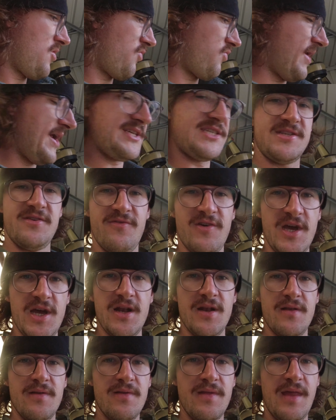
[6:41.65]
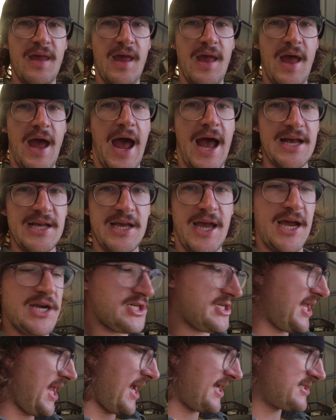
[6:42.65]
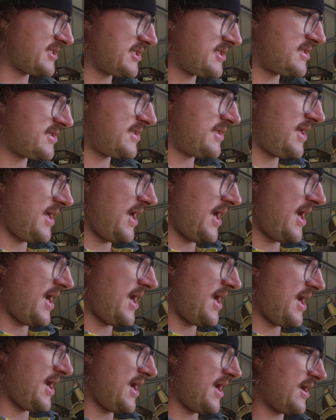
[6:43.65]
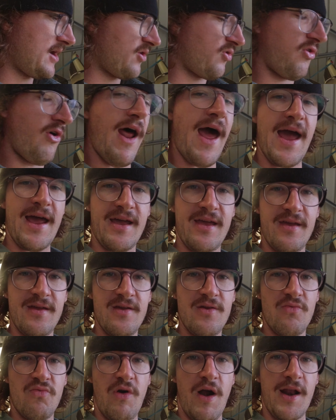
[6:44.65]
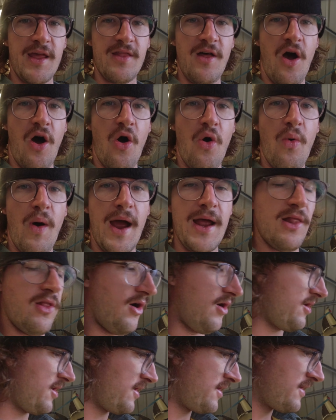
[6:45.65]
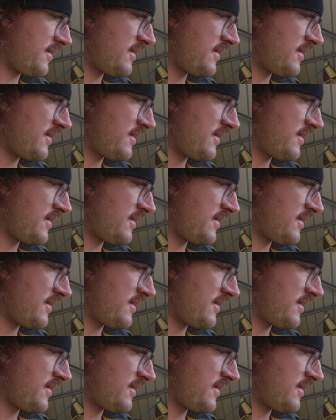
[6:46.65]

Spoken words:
rest of it actually has a crack running the whole way along.